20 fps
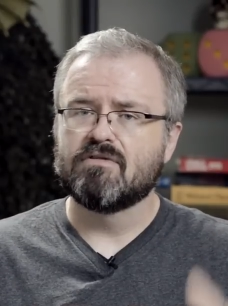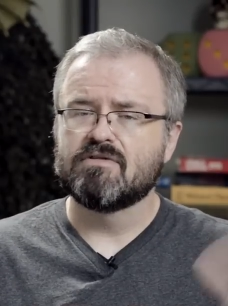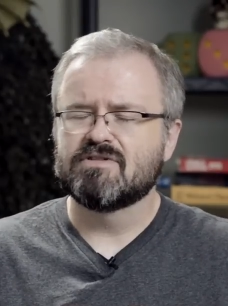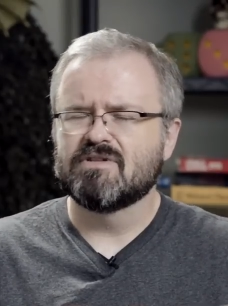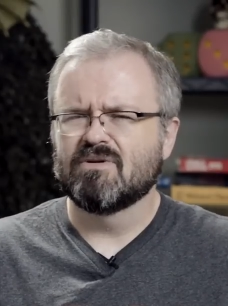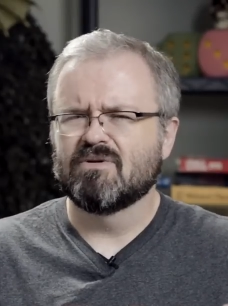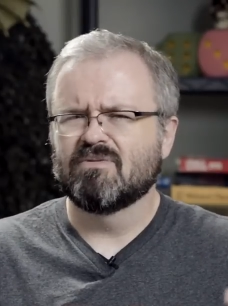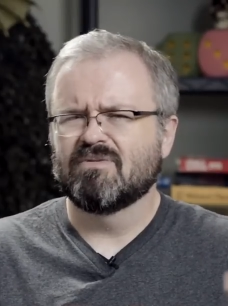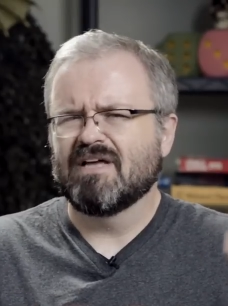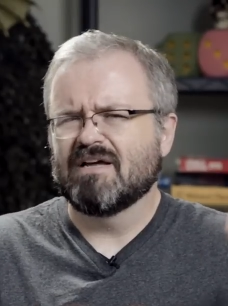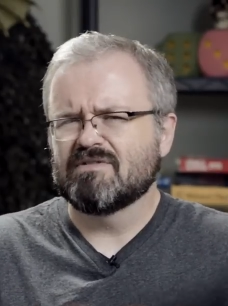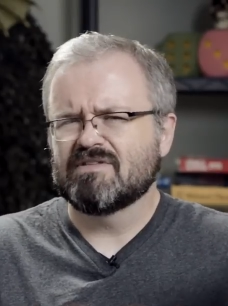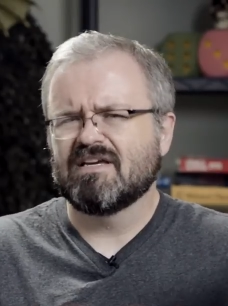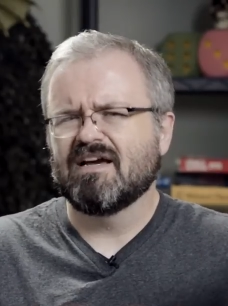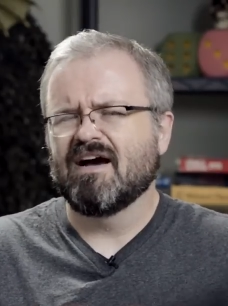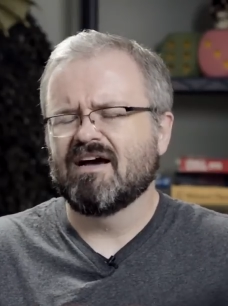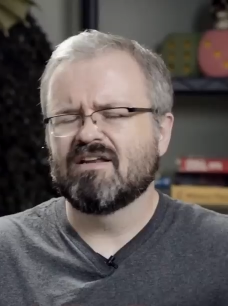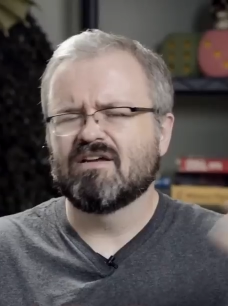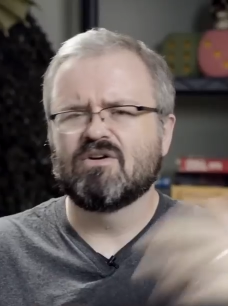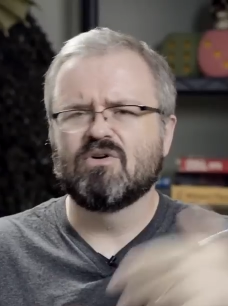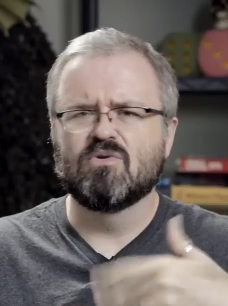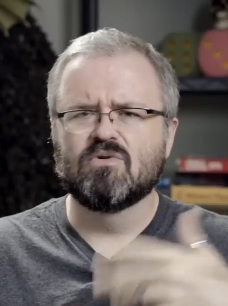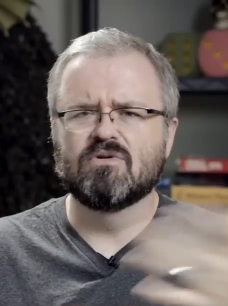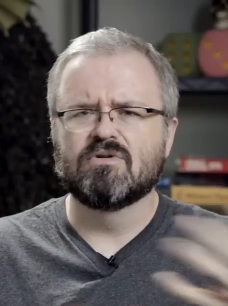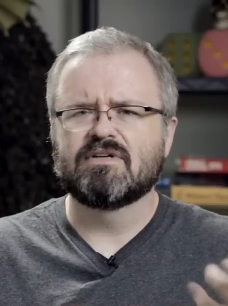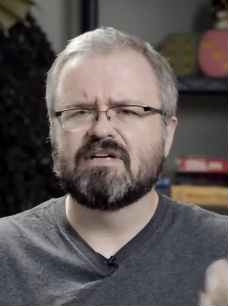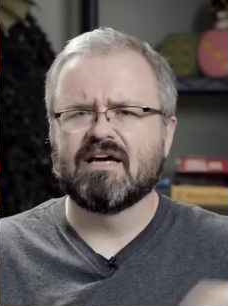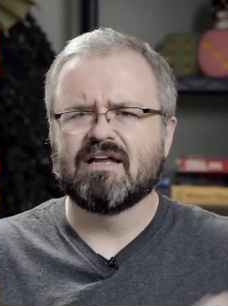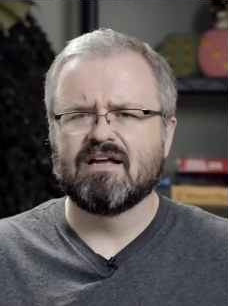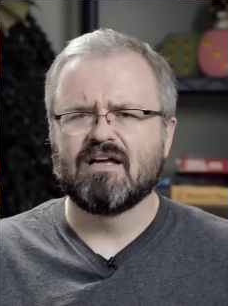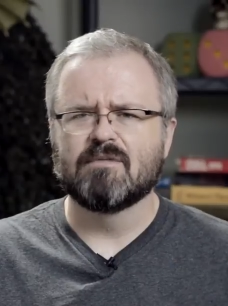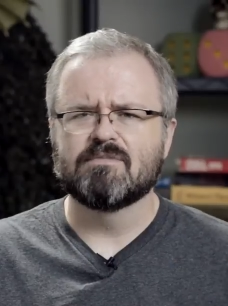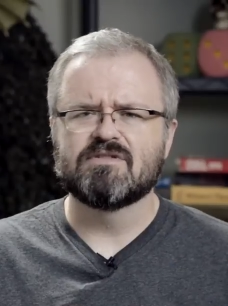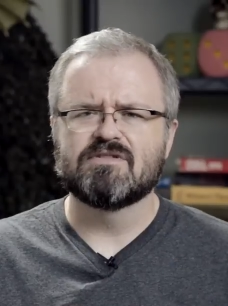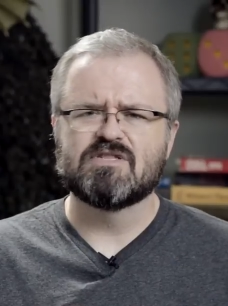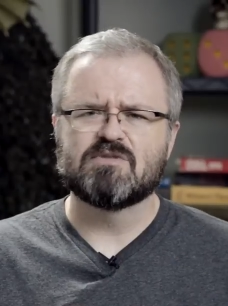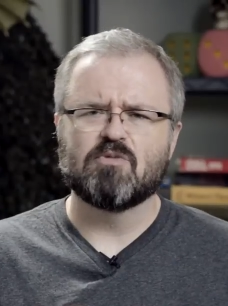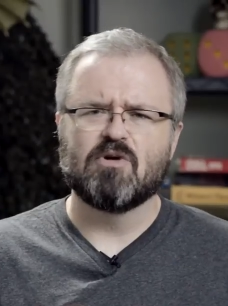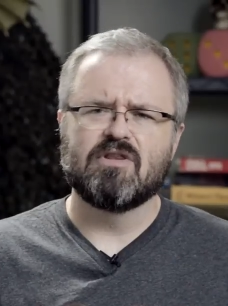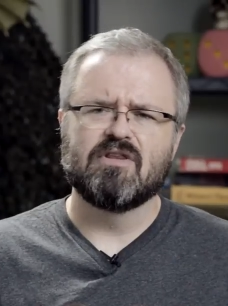So that's kind of cool. It kind of helps
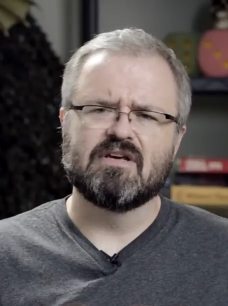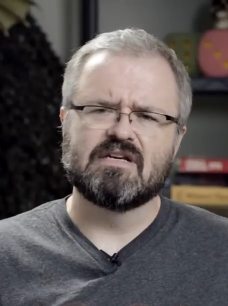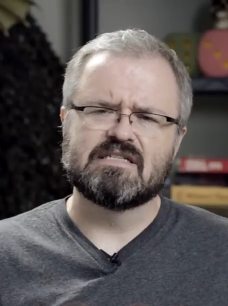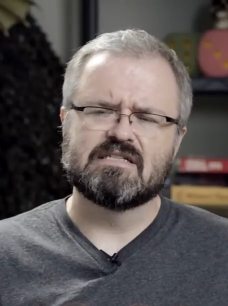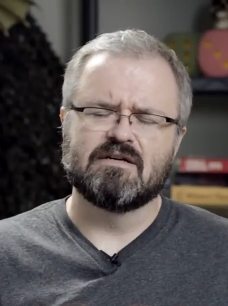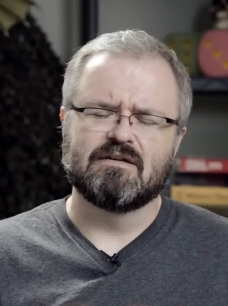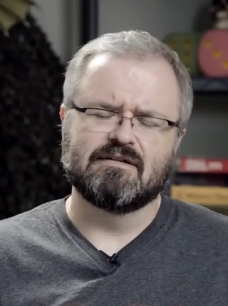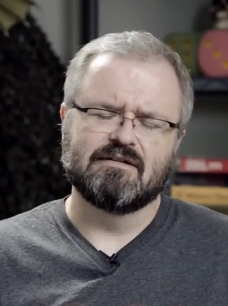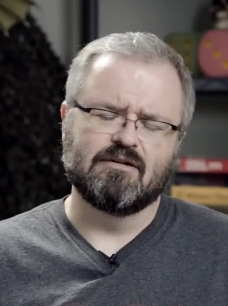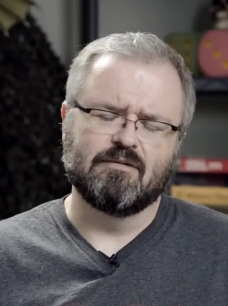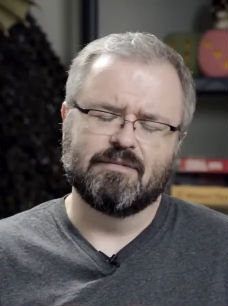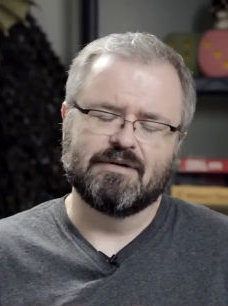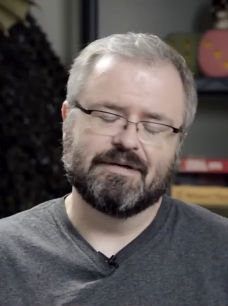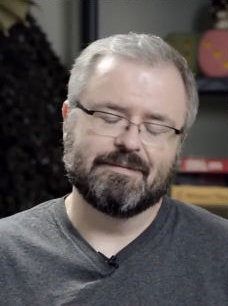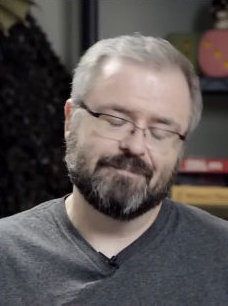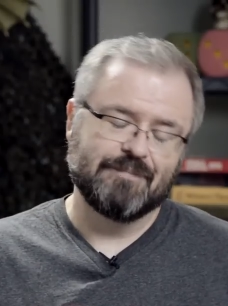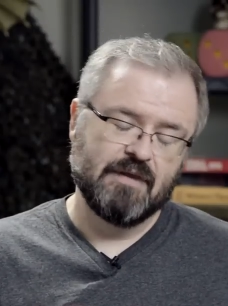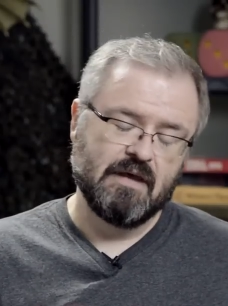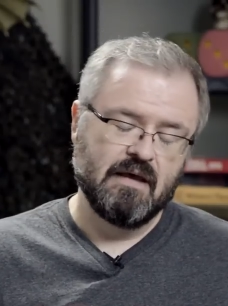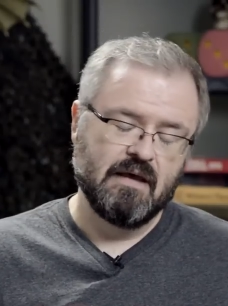spread things out a little bit.